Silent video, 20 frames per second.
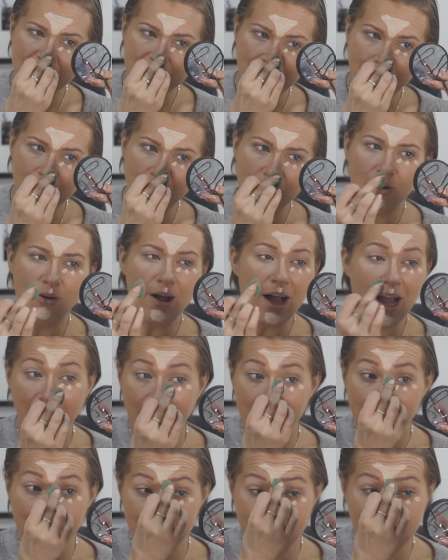So
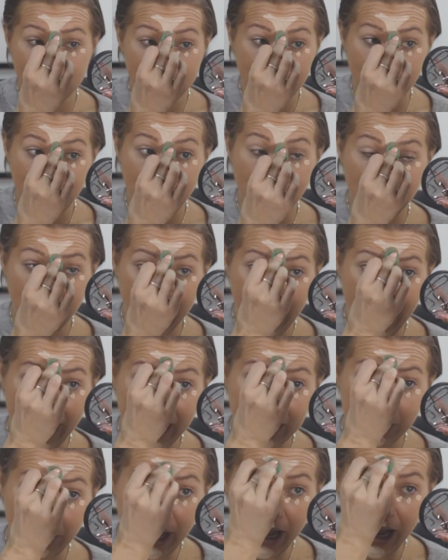I use concealer
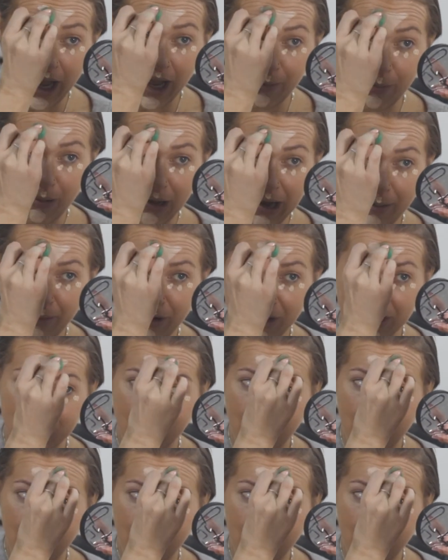as my eye primer.